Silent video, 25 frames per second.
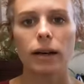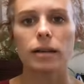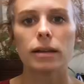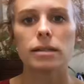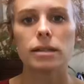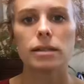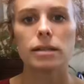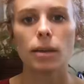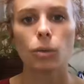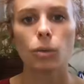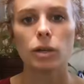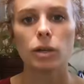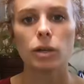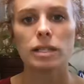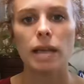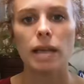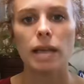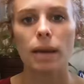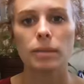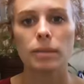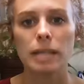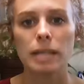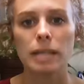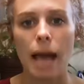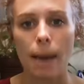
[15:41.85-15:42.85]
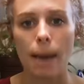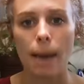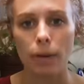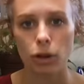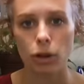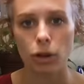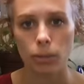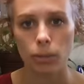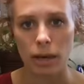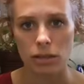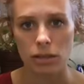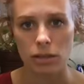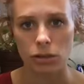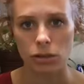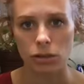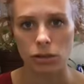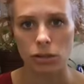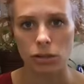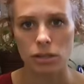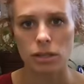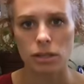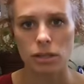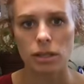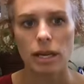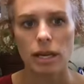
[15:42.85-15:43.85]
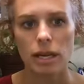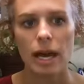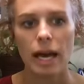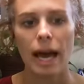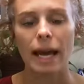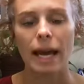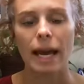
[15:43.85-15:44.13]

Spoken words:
someone's abdominal muscles